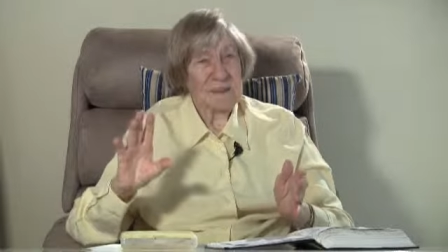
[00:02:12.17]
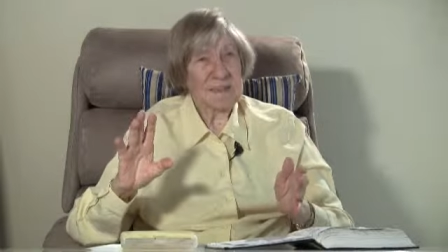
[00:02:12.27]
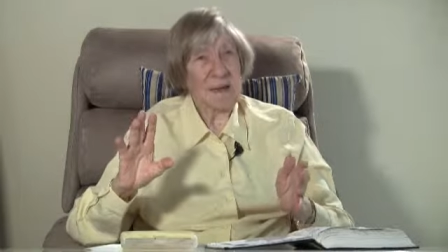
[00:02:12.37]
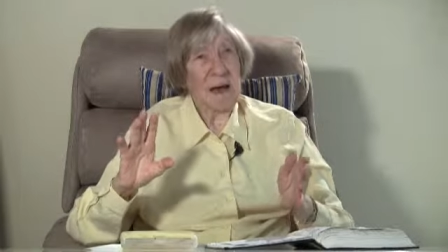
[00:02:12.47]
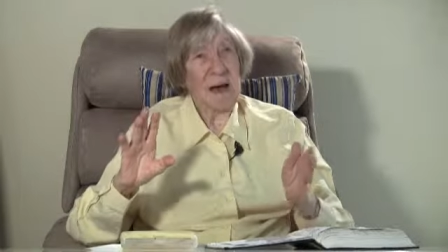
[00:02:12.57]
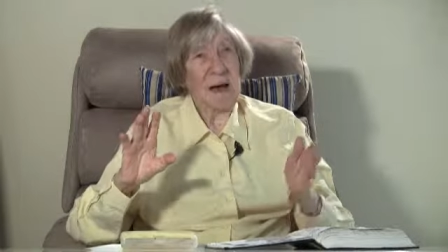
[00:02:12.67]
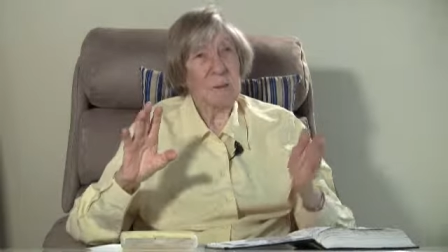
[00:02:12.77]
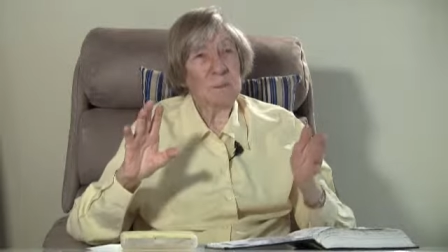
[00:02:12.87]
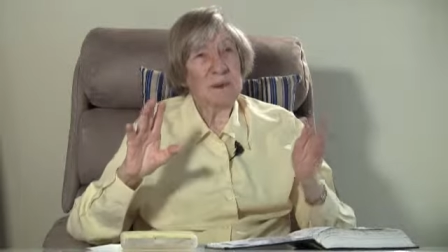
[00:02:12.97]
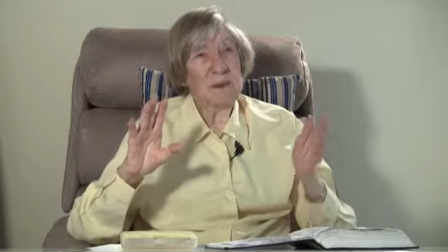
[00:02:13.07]
The
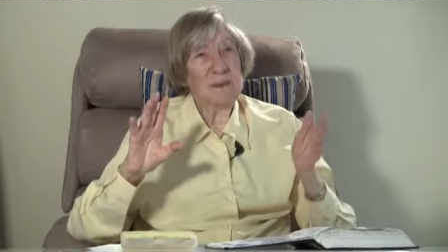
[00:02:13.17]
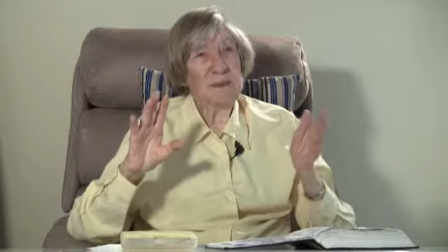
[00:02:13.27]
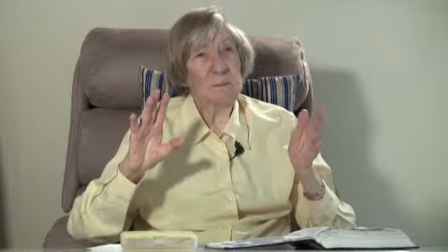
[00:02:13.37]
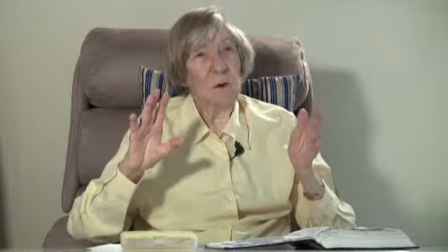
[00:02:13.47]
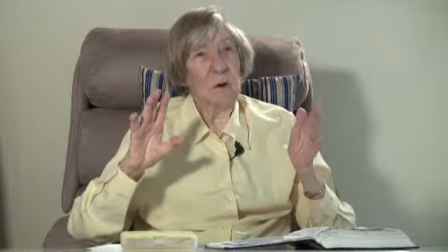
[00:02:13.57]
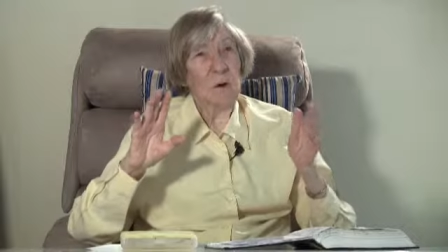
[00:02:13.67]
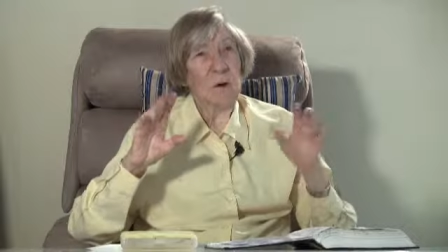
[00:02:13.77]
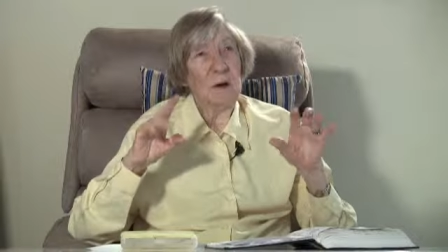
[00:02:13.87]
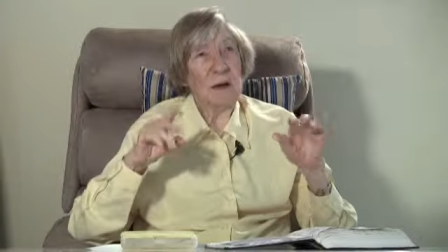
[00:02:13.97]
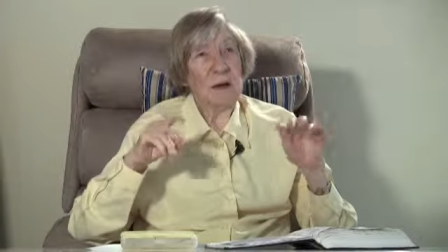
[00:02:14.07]
psalm is
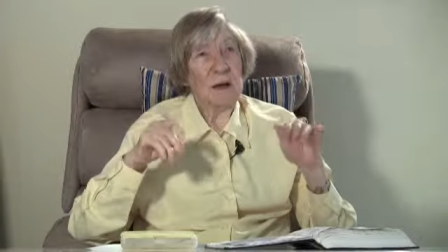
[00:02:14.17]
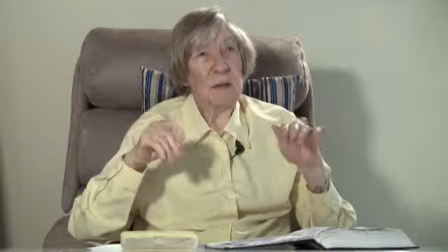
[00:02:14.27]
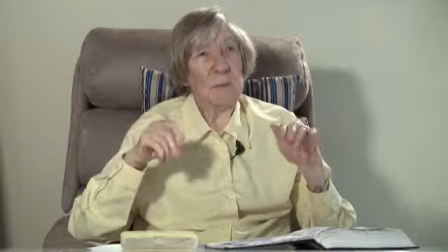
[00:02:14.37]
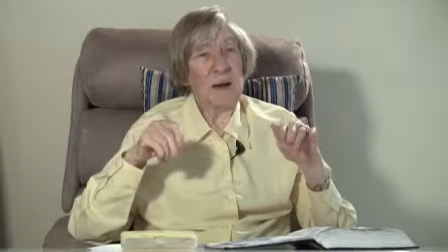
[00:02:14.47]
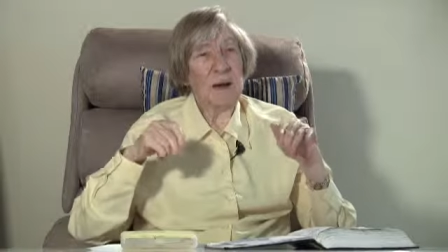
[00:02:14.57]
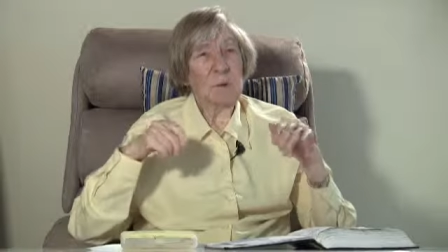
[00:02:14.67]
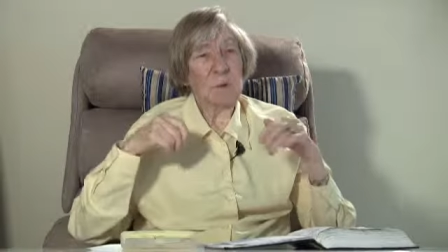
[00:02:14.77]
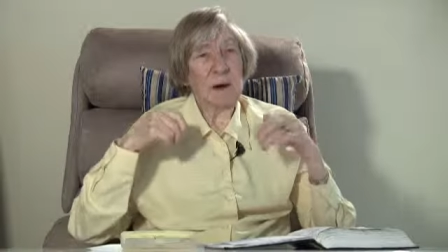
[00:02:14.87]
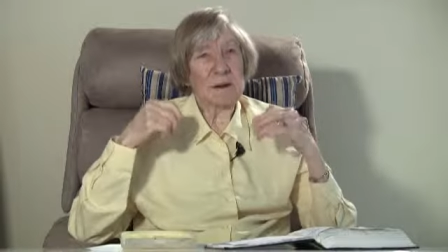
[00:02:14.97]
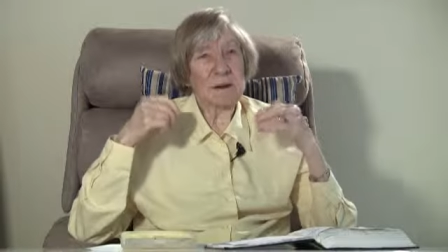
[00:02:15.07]
more about
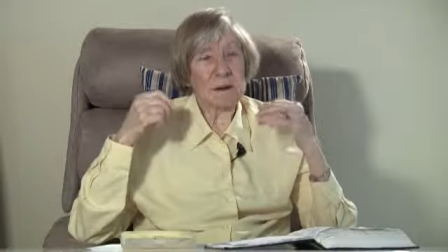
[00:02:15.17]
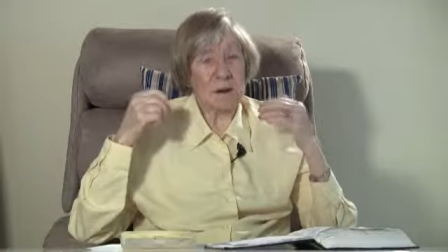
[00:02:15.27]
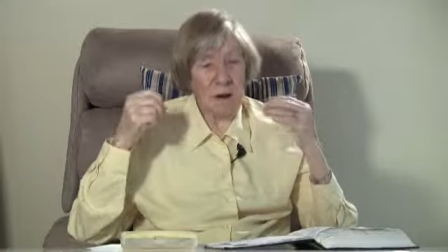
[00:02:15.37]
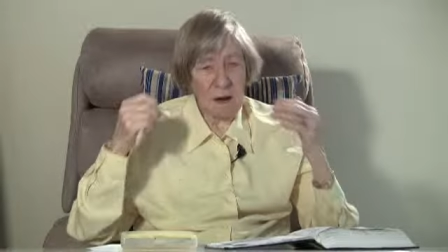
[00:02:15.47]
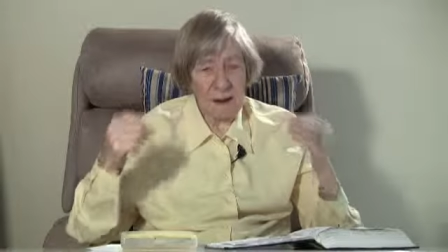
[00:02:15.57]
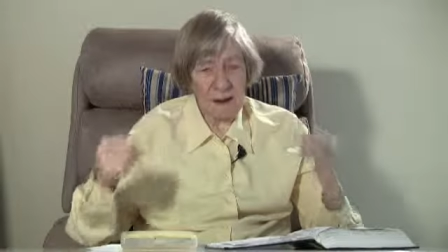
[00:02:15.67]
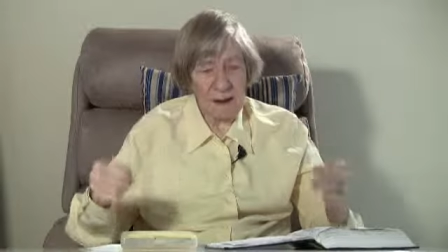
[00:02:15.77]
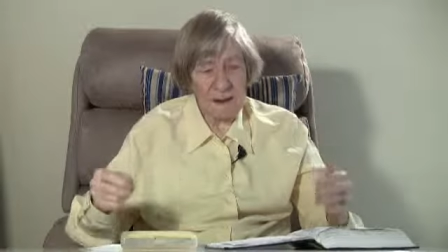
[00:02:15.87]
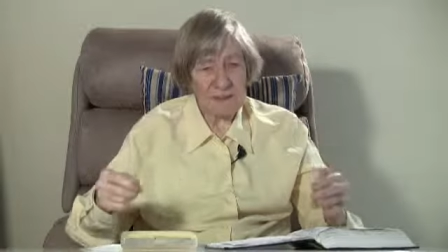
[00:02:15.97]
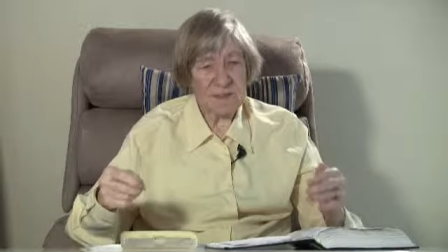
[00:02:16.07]
what God
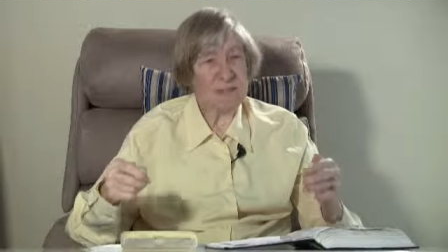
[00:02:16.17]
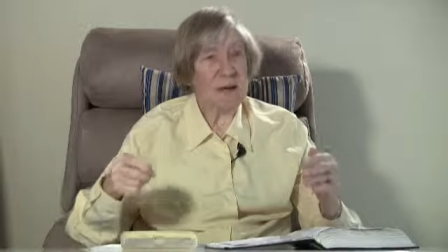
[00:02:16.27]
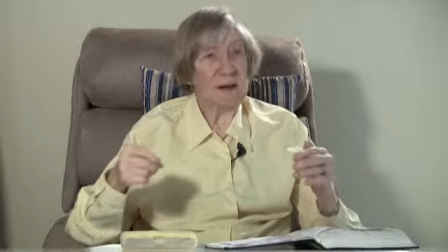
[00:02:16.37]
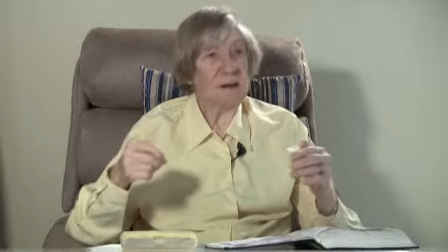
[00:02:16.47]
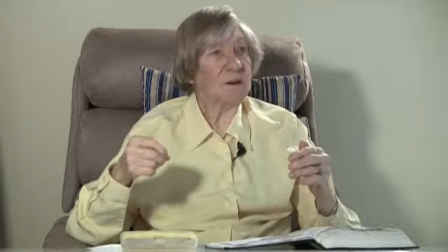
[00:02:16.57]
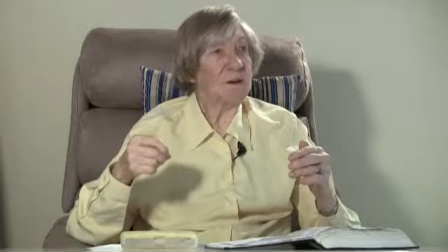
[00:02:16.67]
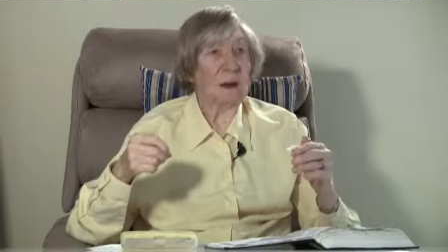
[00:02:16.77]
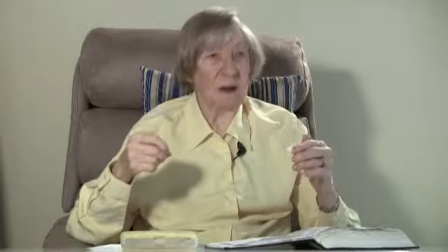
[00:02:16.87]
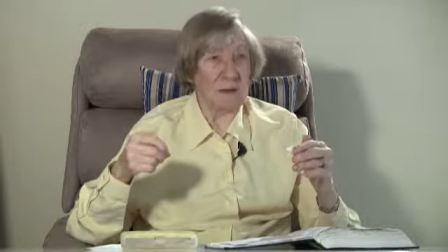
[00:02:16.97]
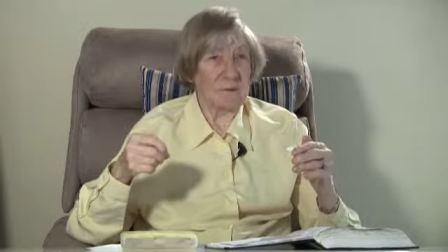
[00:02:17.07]
has done in your
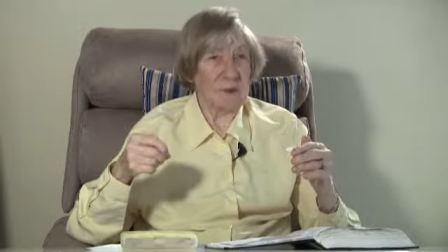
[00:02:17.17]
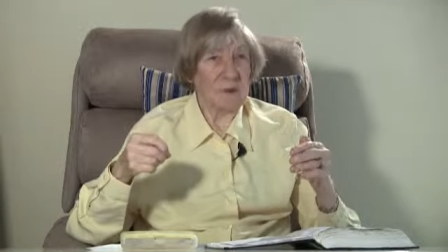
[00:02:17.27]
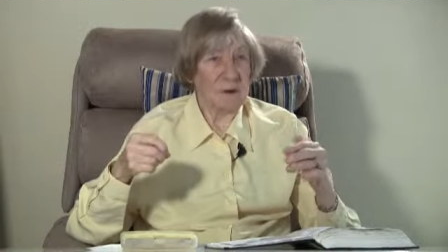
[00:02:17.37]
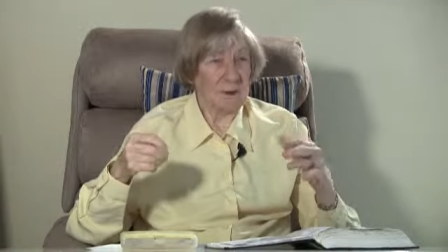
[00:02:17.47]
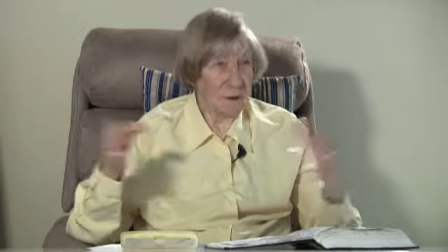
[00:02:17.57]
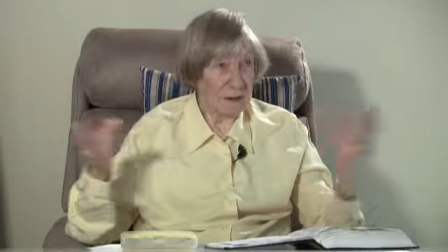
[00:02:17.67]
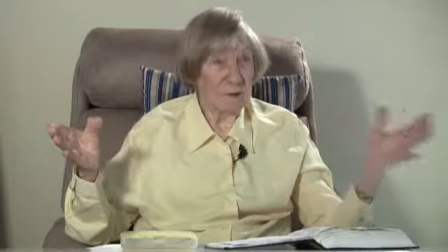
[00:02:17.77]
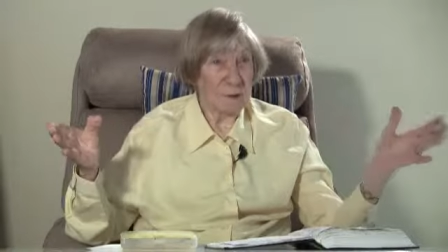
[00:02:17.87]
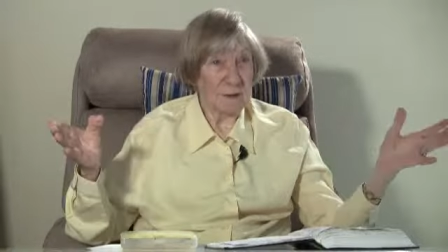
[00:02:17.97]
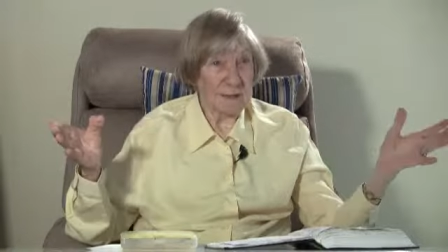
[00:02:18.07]
life. You look
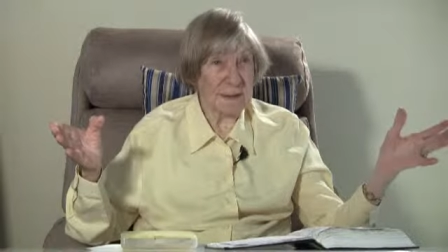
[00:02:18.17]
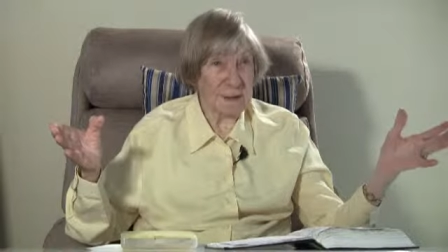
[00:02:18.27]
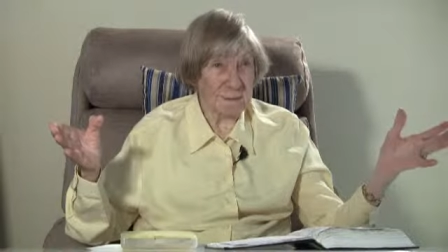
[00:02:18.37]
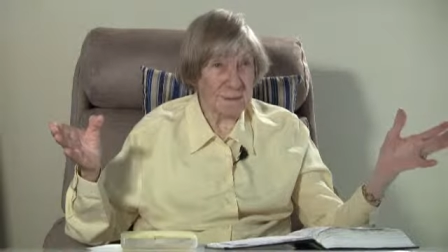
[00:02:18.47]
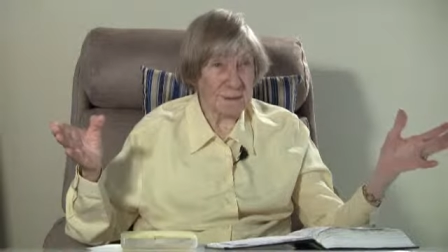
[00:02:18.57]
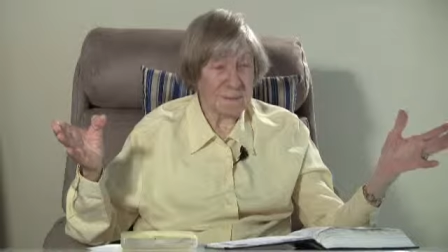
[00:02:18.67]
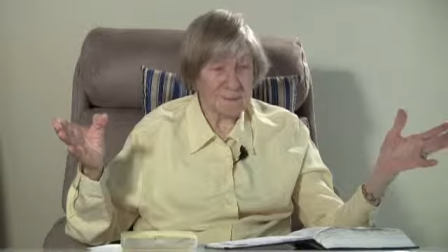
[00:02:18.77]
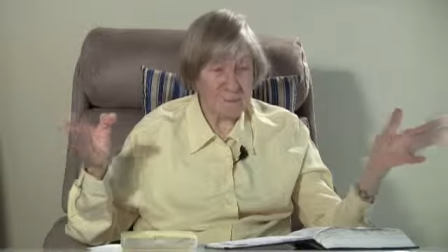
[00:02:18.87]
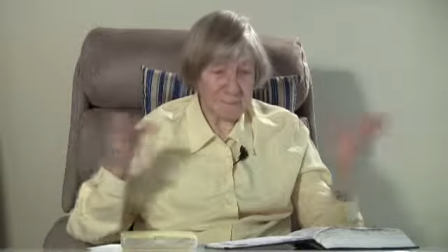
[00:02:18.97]
at all the psalms.